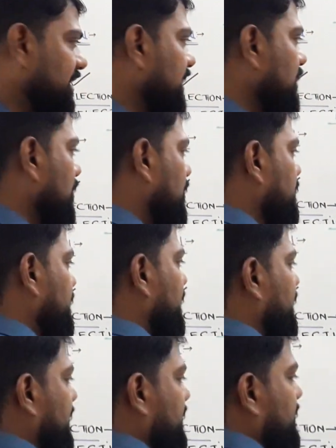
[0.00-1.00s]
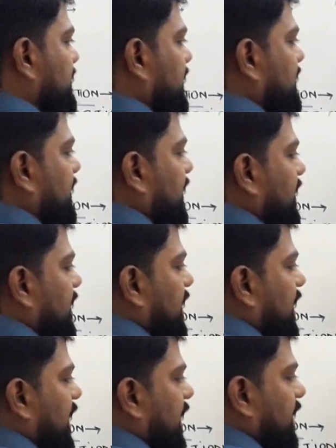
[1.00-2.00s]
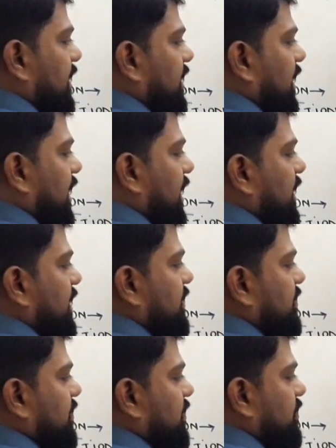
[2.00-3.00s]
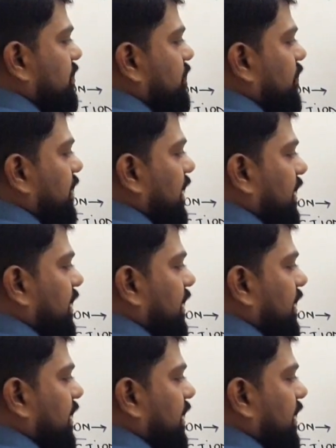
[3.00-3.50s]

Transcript: second law of reflection says that angle I is equals to what?